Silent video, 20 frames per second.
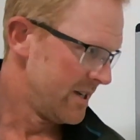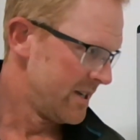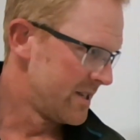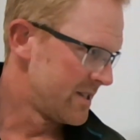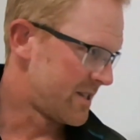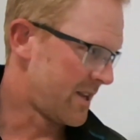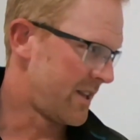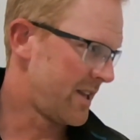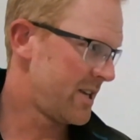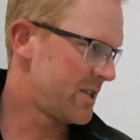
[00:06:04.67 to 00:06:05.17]

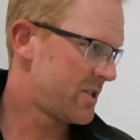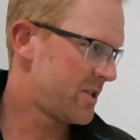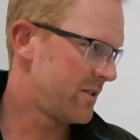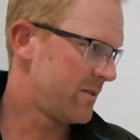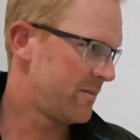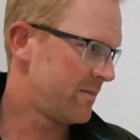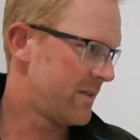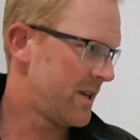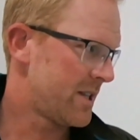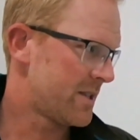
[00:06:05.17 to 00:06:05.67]
So
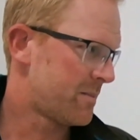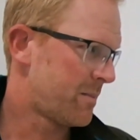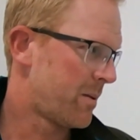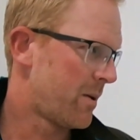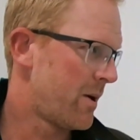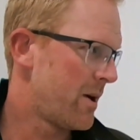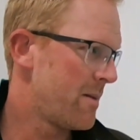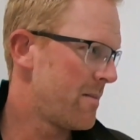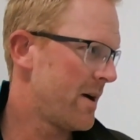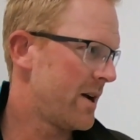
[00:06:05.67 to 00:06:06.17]
that's
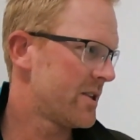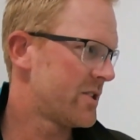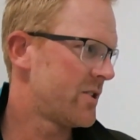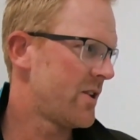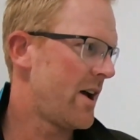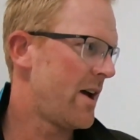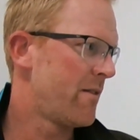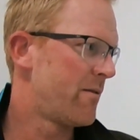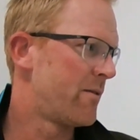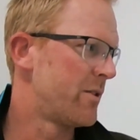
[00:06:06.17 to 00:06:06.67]
pretty much
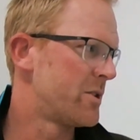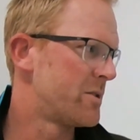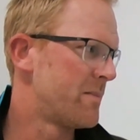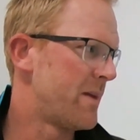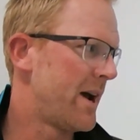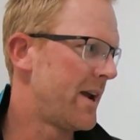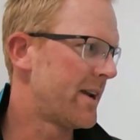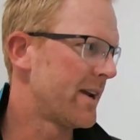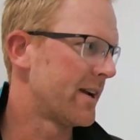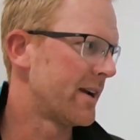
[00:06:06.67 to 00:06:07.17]
your average
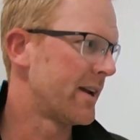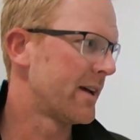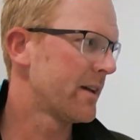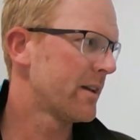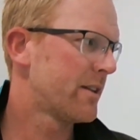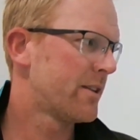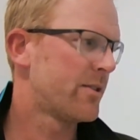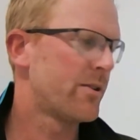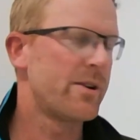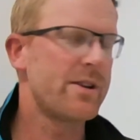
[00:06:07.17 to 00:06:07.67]
mating
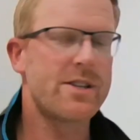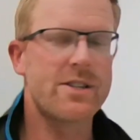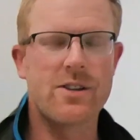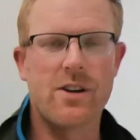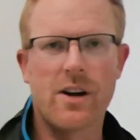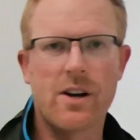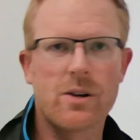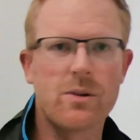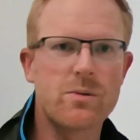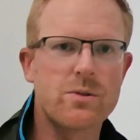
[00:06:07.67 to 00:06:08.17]
length, 3
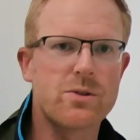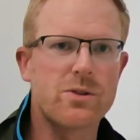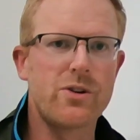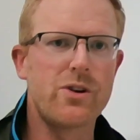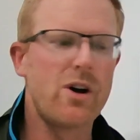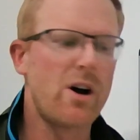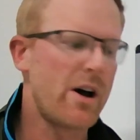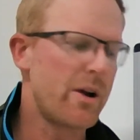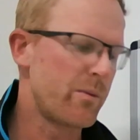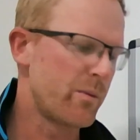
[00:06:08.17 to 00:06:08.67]
cycles or
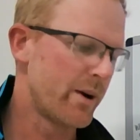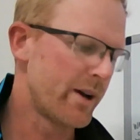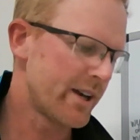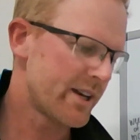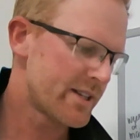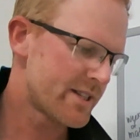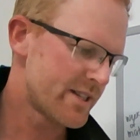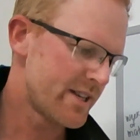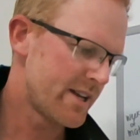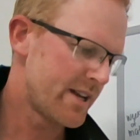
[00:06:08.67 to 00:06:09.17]
9
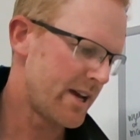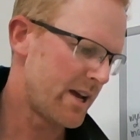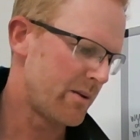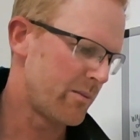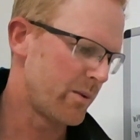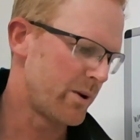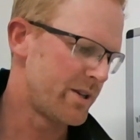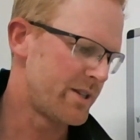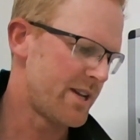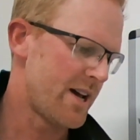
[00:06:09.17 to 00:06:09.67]
weeks, and
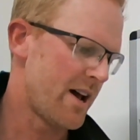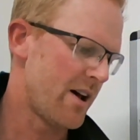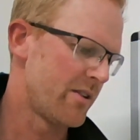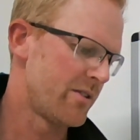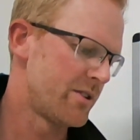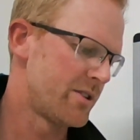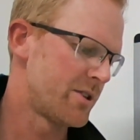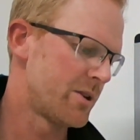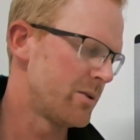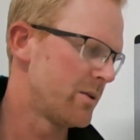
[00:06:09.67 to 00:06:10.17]
we're
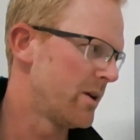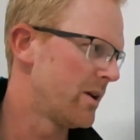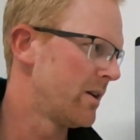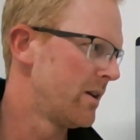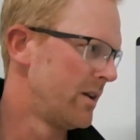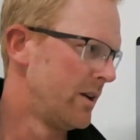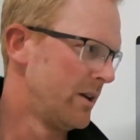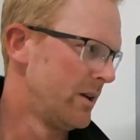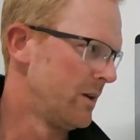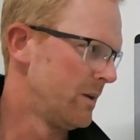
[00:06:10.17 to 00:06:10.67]
down to a
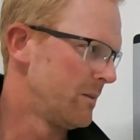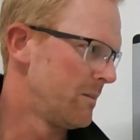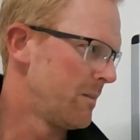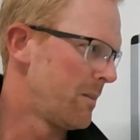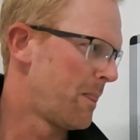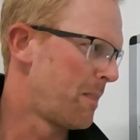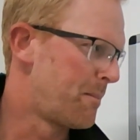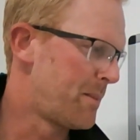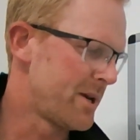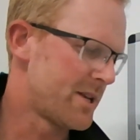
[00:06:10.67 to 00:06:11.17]

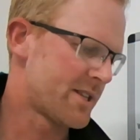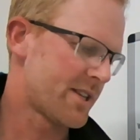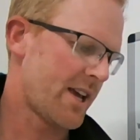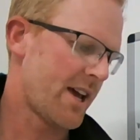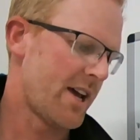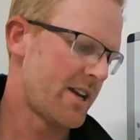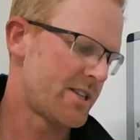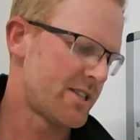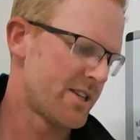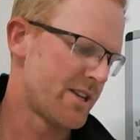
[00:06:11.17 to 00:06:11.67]
best
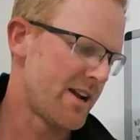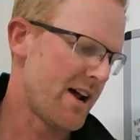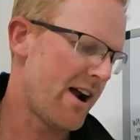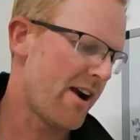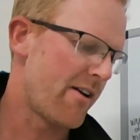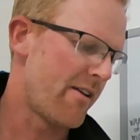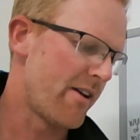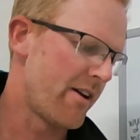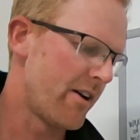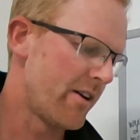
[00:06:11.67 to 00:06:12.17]
case
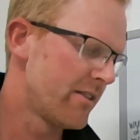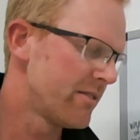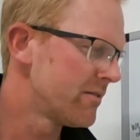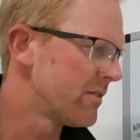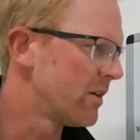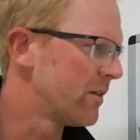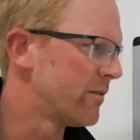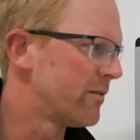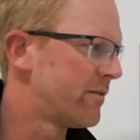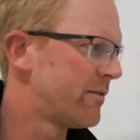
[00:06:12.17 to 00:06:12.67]
scenario
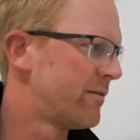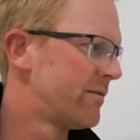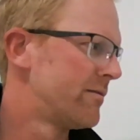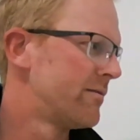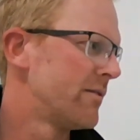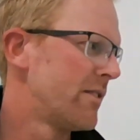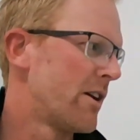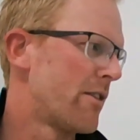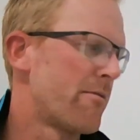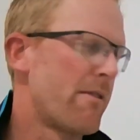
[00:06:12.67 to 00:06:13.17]
of
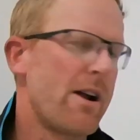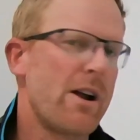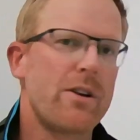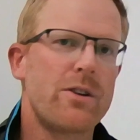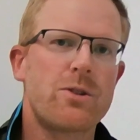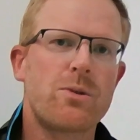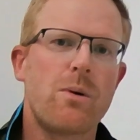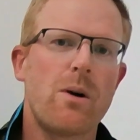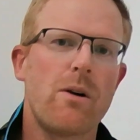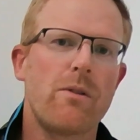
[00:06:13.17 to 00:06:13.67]

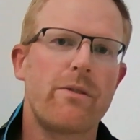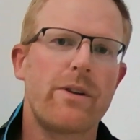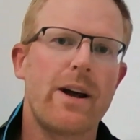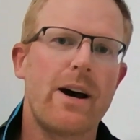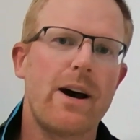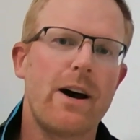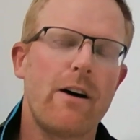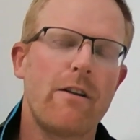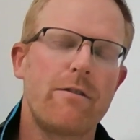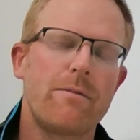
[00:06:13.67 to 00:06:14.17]
around
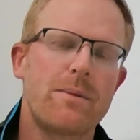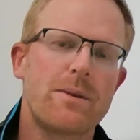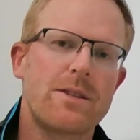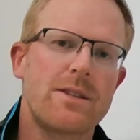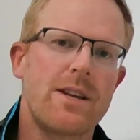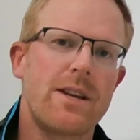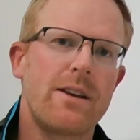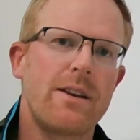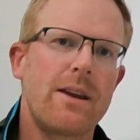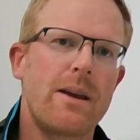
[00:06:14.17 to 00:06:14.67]

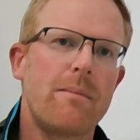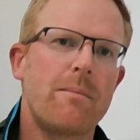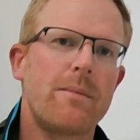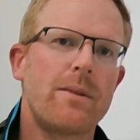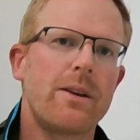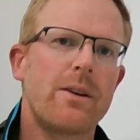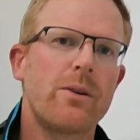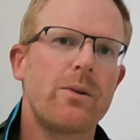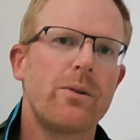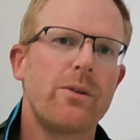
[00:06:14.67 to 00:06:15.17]
12.5%
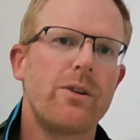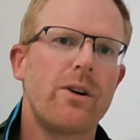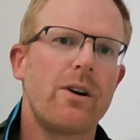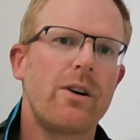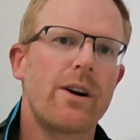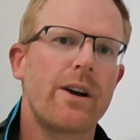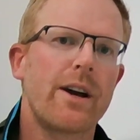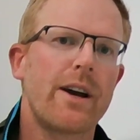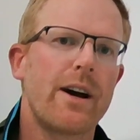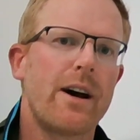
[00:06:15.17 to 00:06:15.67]
empty or not
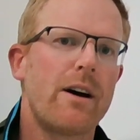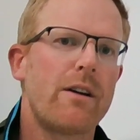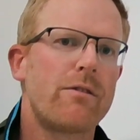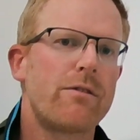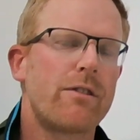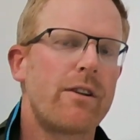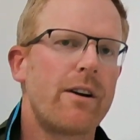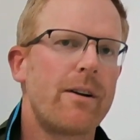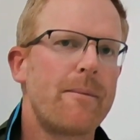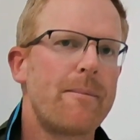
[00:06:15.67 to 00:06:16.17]

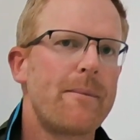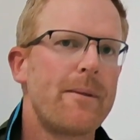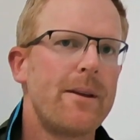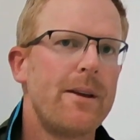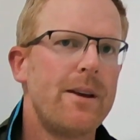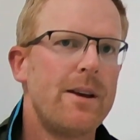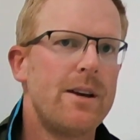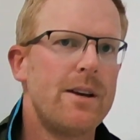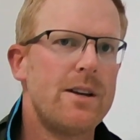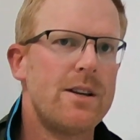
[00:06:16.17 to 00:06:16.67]
inCalf rate.
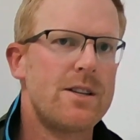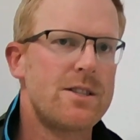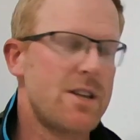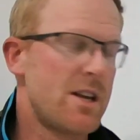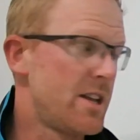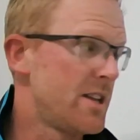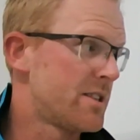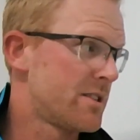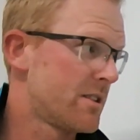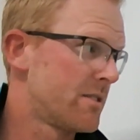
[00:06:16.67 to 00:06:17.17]

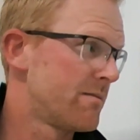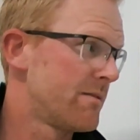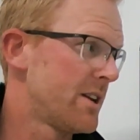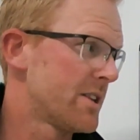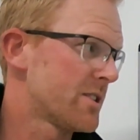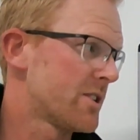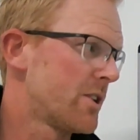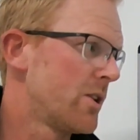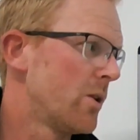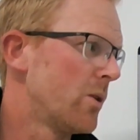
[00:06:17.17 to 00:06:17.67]
So
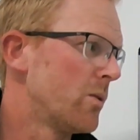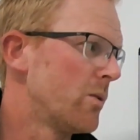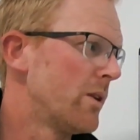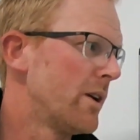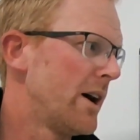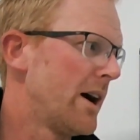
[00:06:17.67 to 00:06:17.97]
that's cool.